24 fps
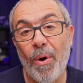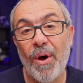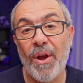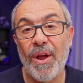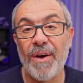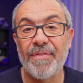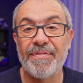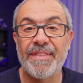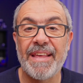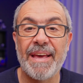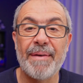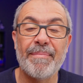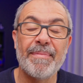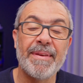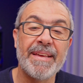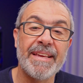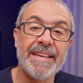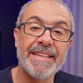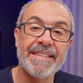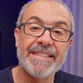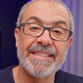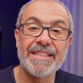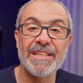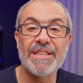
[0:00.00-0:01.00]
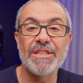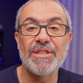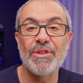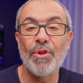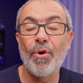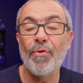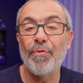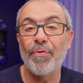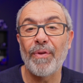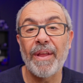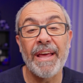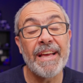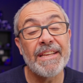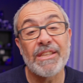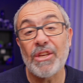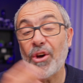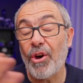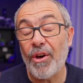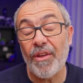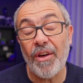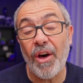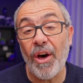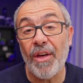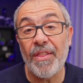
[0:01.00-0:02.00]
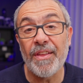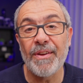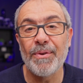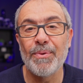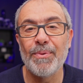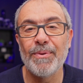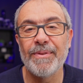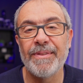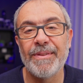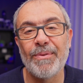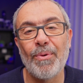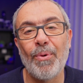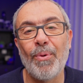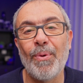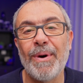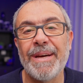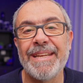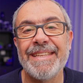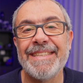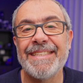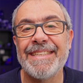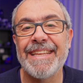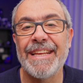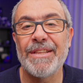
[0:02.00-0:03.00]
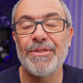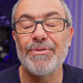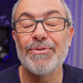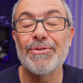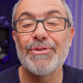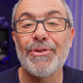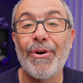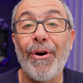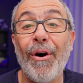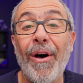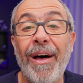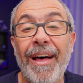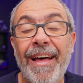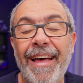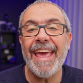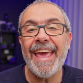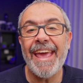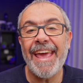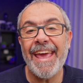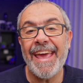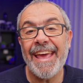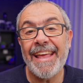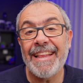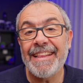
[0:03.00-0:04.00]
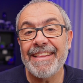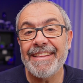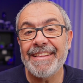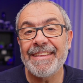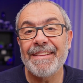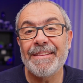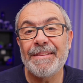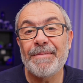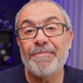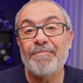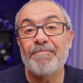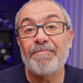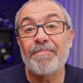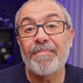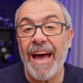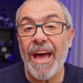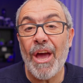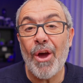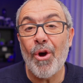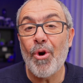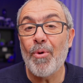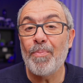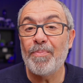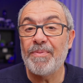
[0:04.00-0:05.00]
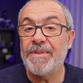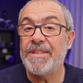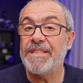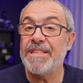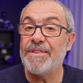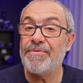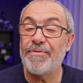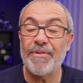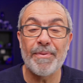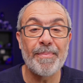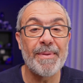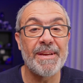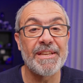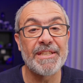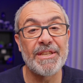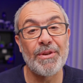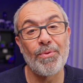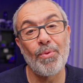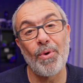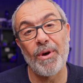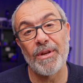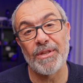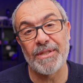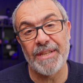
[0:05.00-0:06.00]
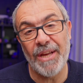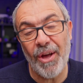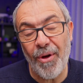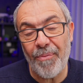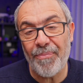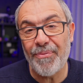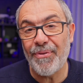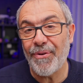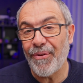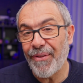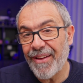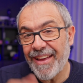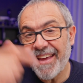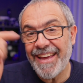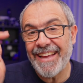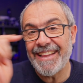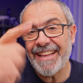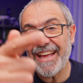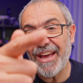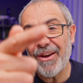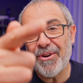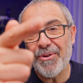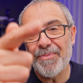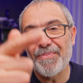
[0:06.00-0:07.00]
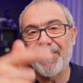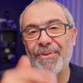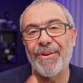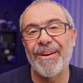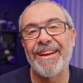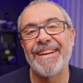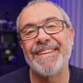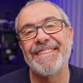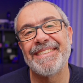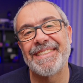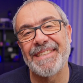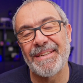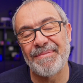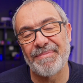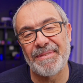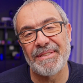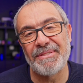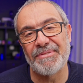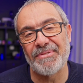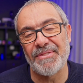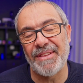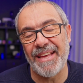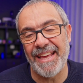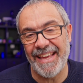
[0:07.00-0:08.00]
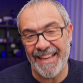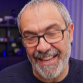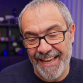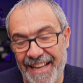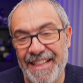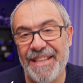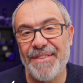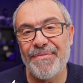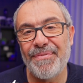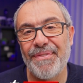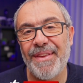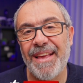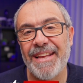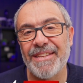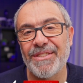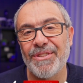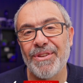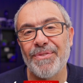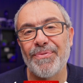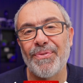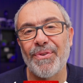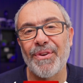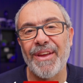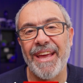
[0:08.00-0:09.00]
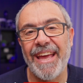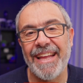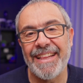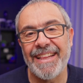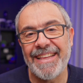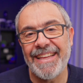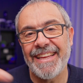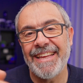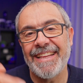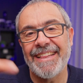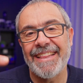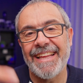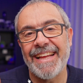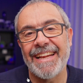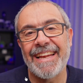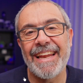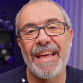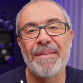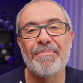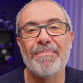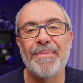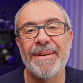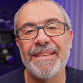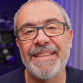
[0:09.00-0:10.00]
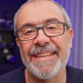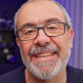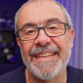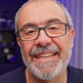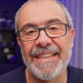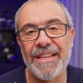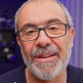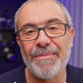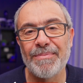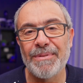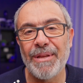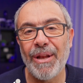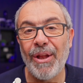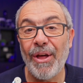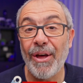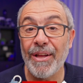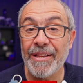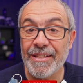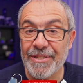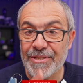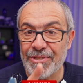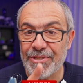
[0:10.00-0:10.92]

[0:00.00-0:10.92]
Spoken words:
One of them is the snowflakes or other ones that you saw. And I hope this information was helpful and I hope you learned something today. And if yes, don't forget, hit that like button, that helps a lot.